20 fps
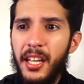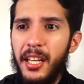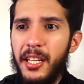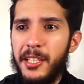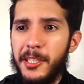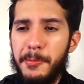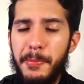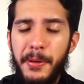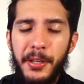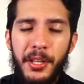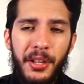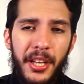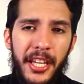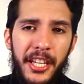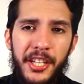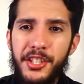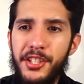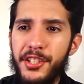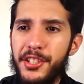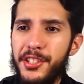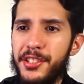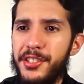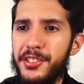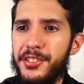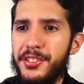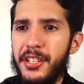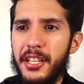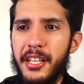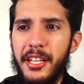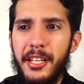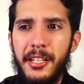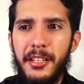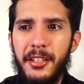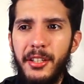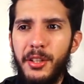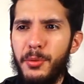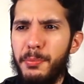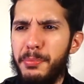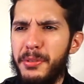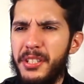and speculations and
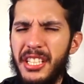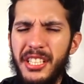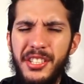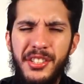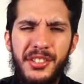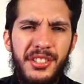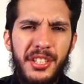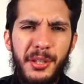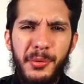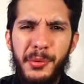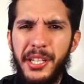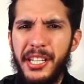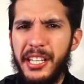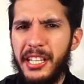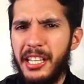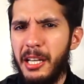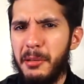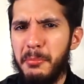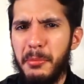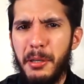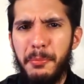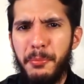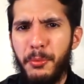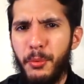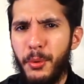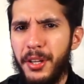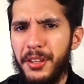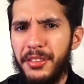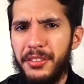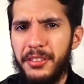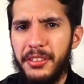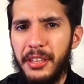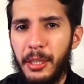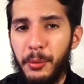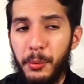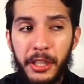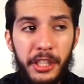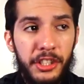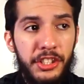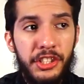little predictions that we could come up with
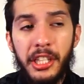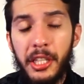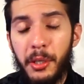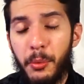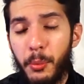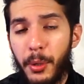that we could take